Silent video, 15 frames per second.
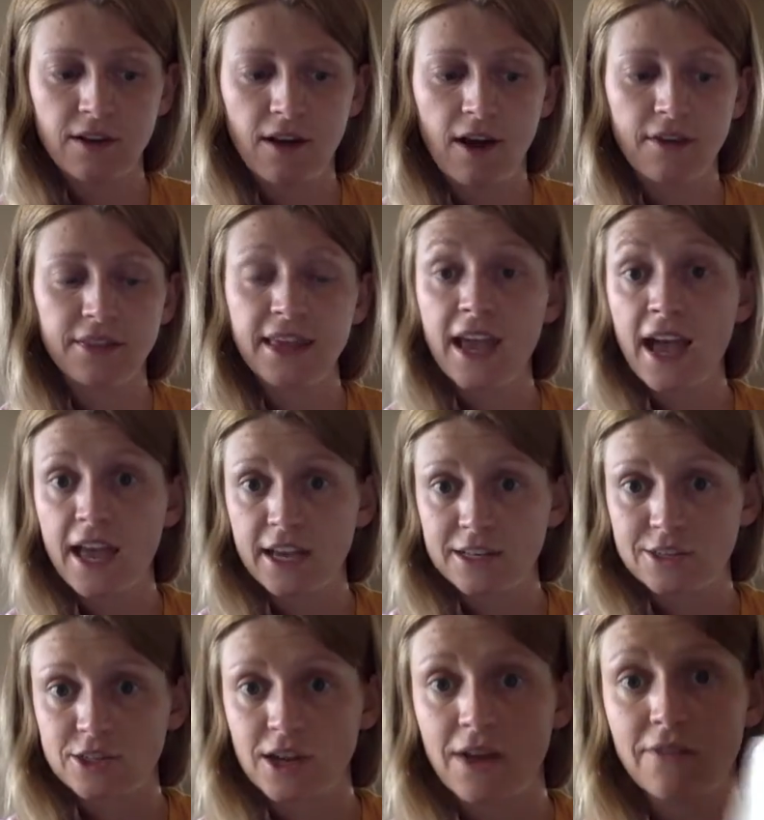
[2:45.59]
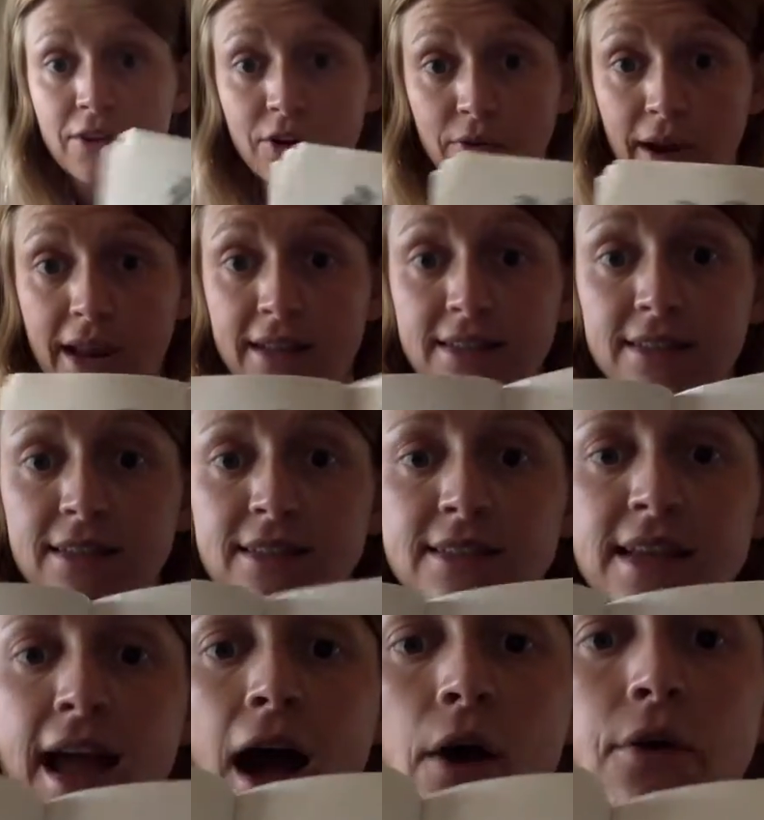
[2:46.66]
on the edge of a great
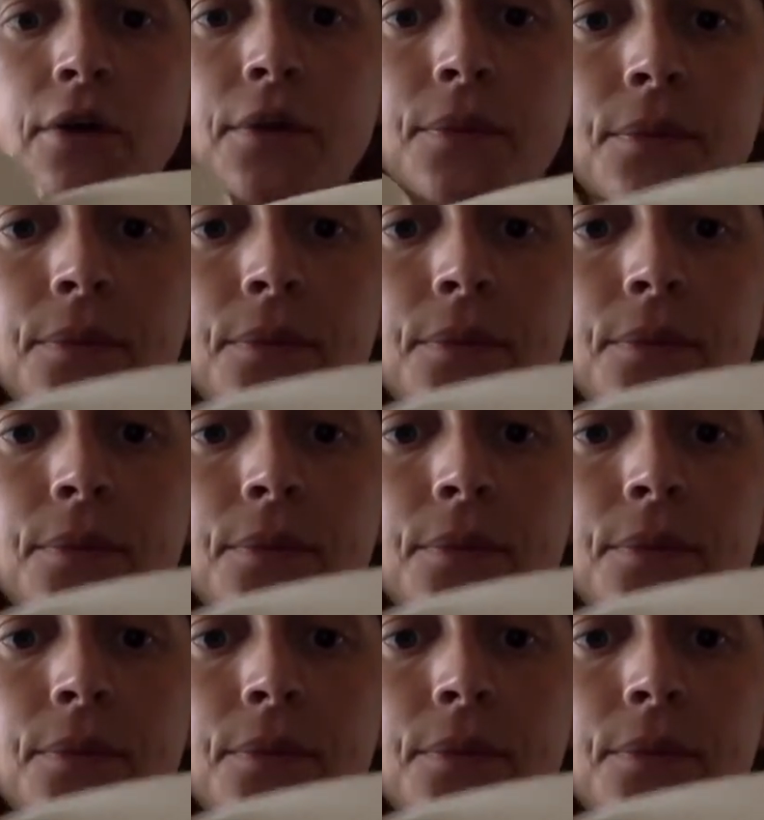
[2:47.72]
town.